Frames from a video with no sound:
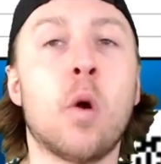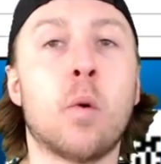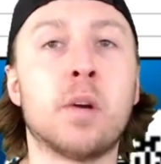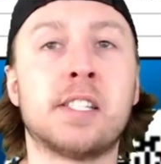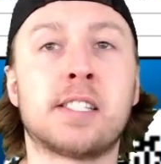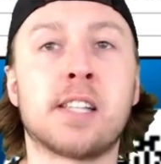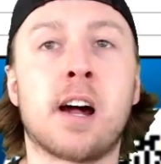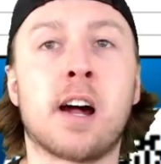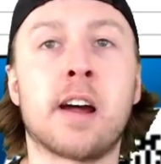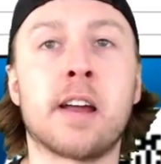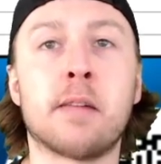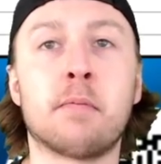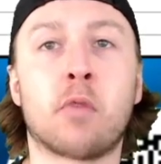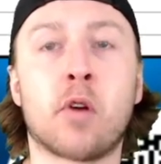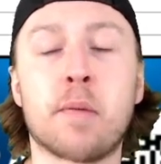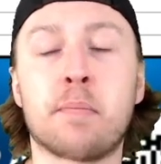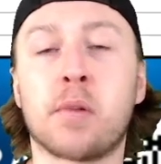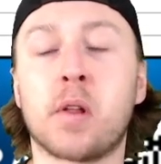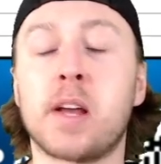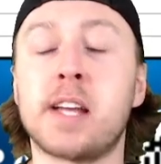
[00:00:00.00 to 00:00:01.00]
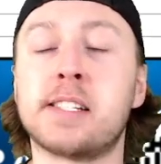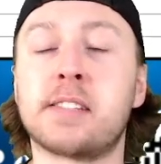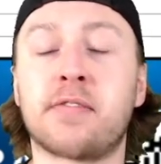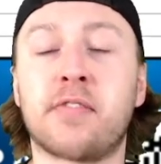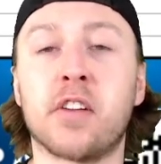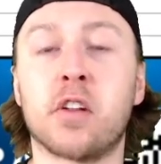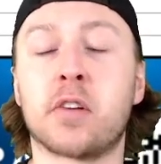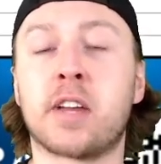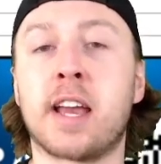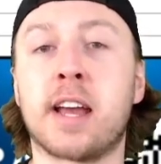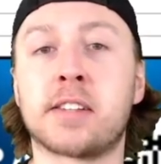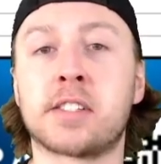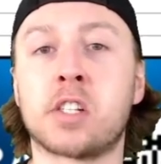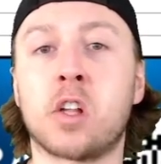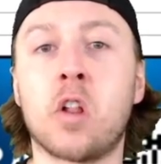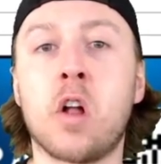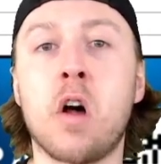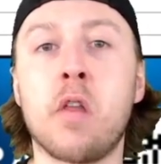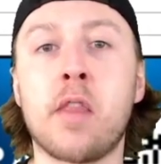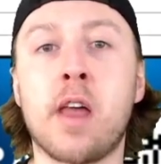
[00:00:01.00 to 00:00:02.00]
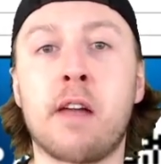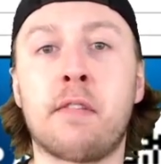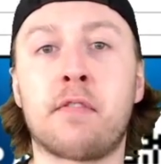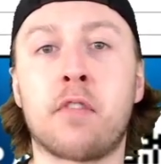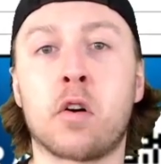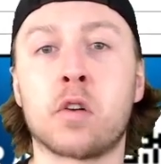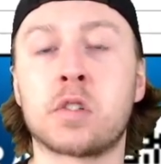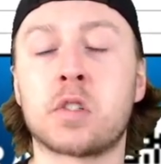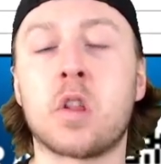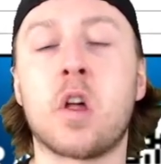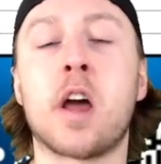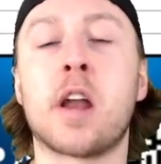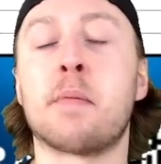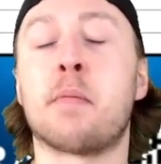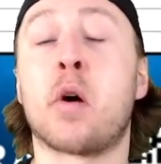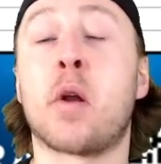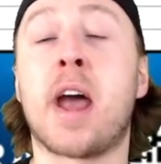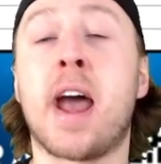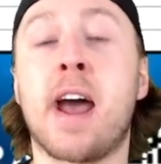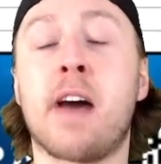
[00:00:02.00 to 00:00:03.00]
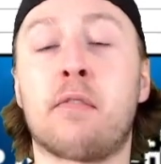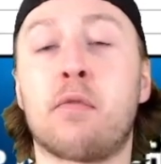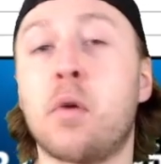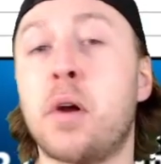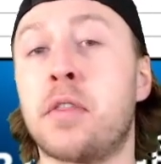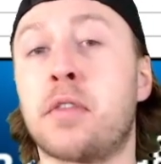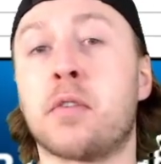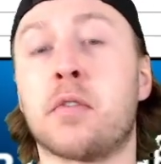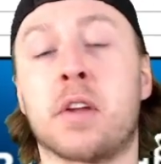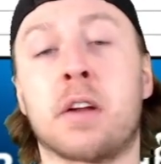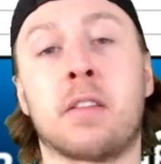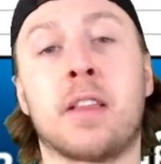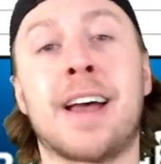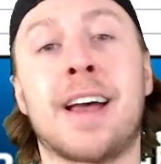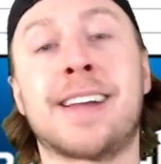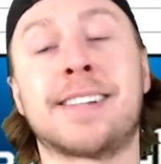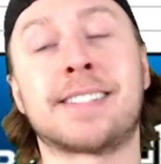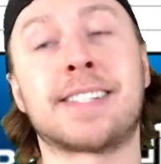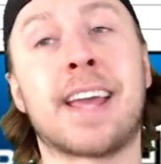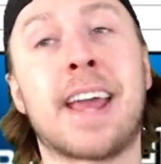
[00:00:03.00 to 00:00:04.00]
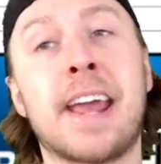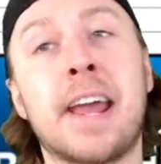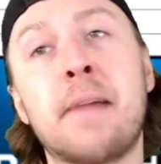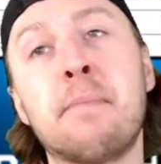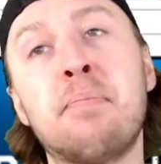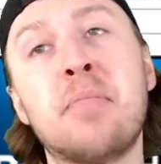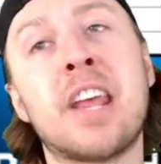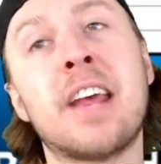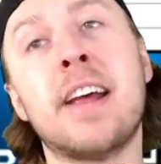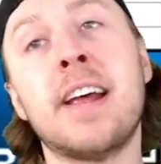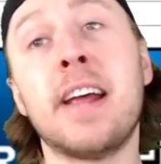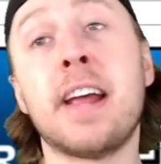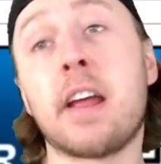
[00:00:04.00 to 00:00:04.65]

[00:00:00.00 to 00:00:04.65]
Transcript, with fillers: We saw him replace Phil Kessel on that first line about halfway through their last game.